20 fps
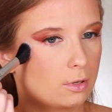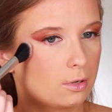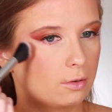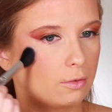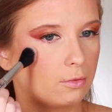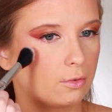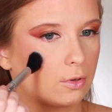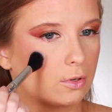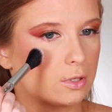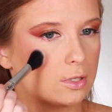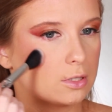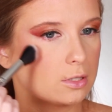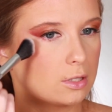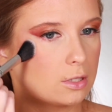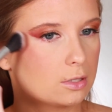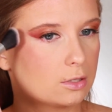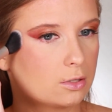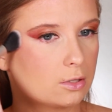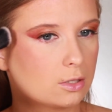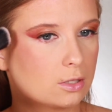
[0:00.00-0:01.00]
I'm going to focus
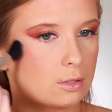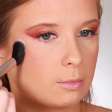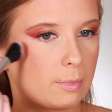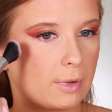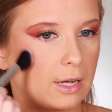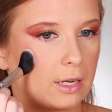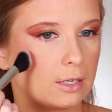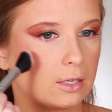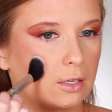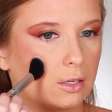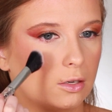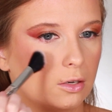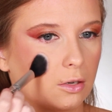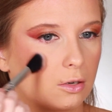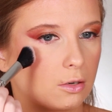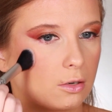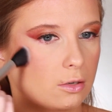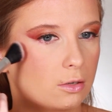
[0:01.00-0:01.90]
this just back here.